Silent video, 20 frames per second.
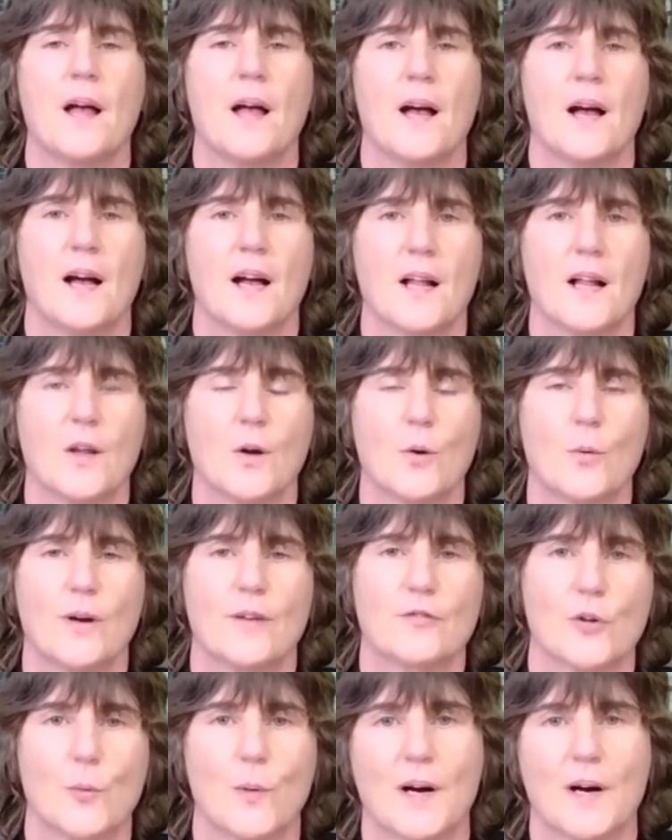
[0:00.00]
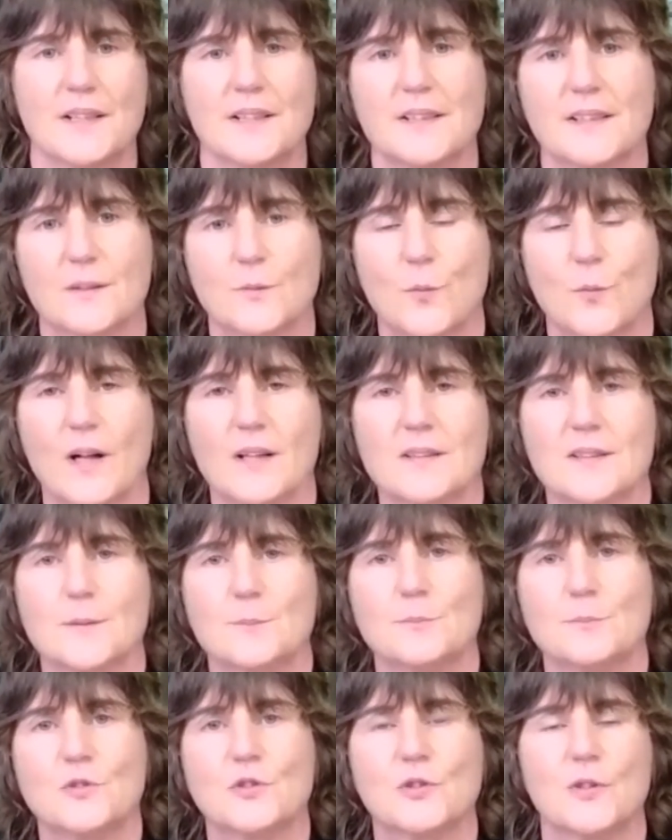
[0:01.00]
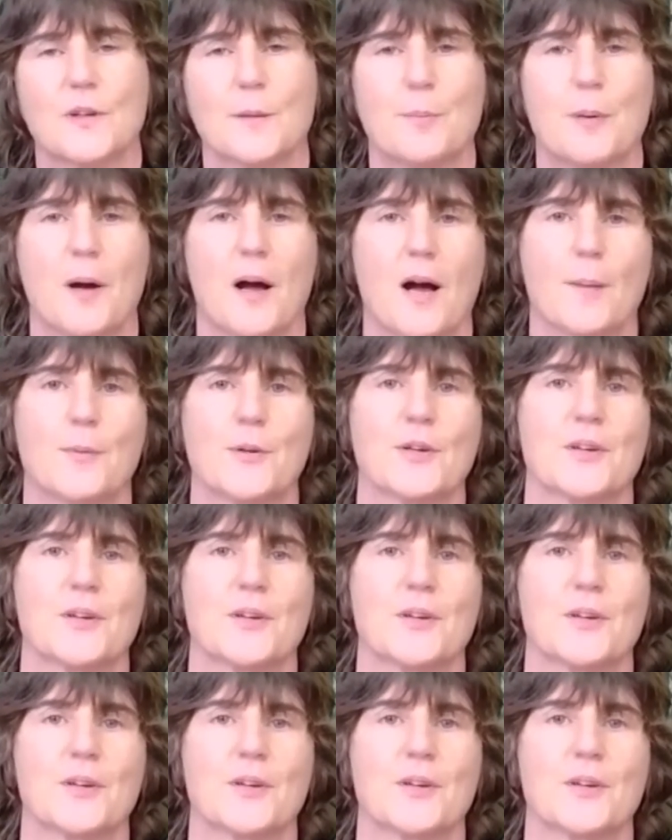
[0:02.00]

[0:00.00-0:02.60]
Hello, everyone, and welcome to the Baumer